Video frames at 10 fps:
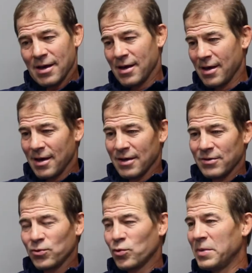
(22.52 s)
uh,
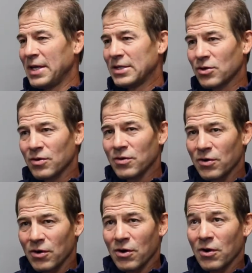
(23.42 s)
dual meets
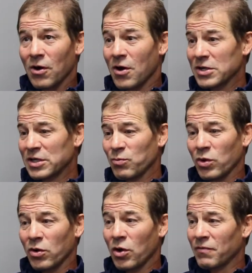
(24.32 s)
are, are awesome
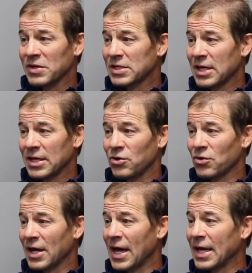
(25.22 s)
when all of a sudden
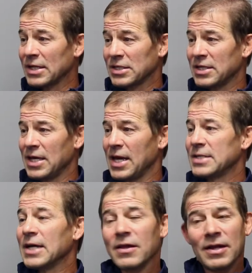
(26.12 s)
your guy gets a
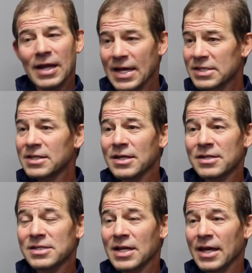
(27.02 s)
takedown the last
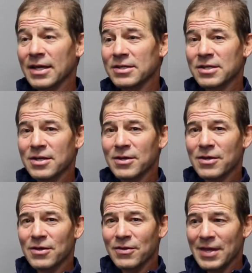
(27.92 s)
10 seconds
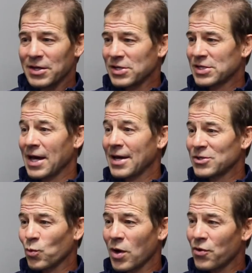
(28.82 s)
that
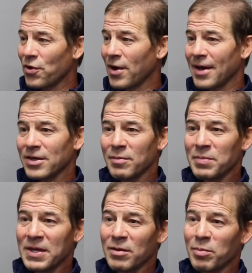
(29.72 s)
decides whether or not you
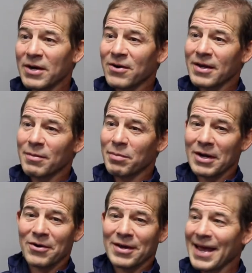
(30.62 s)
beat a Blair,
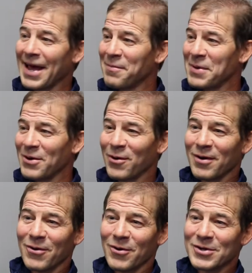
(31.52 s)
Blair Academy or,
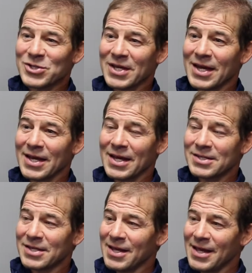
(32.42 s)
or a St.
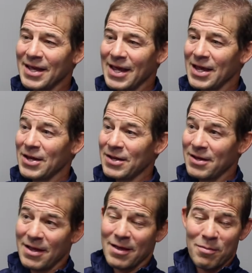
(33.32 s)
Ed's. And
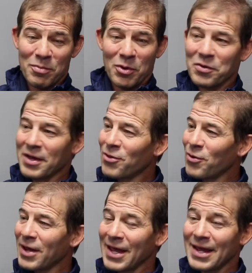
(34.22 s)
but on the
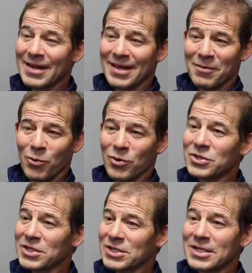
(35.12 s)
other hand, it can work
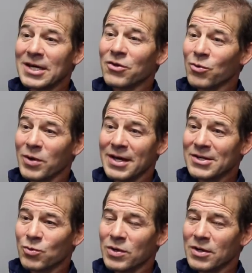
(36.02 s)
just the other way
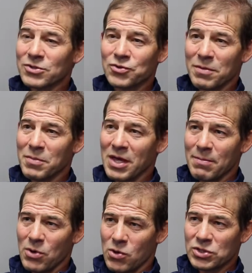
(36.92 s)
as well. So
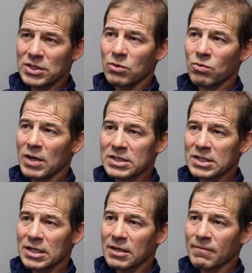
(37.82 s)
emotionally
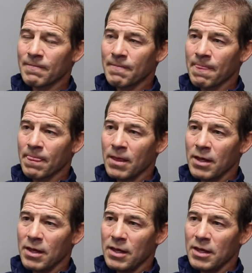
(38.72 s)
wrestling
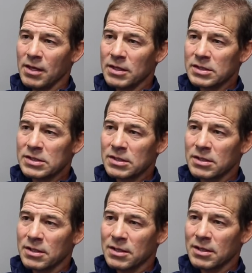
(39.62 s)
is
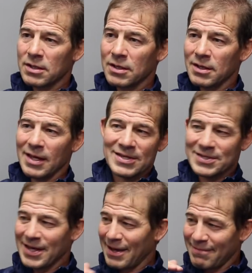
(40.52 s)
it's
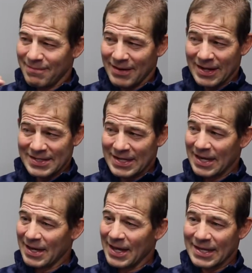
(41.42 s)
not it's
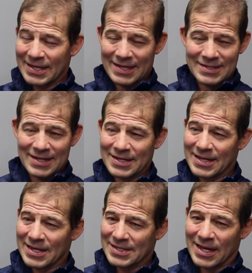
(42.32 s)
not like this. It's
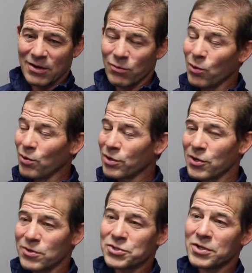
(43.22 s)
it's like a roller
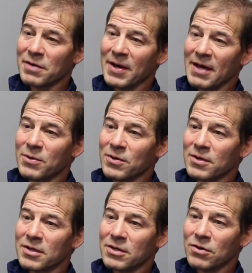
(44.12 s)
coaster in my
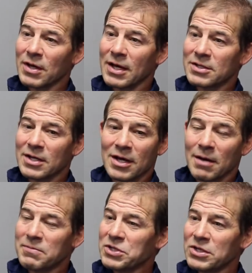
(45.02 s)
book. You got your
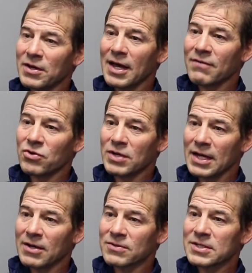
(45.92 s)
ups and you have your
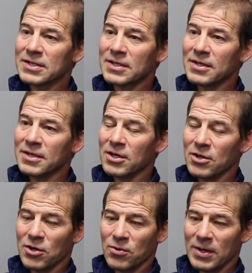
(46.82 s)
downs, you
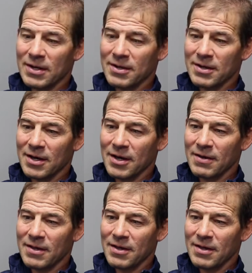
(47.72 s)
know. And uh,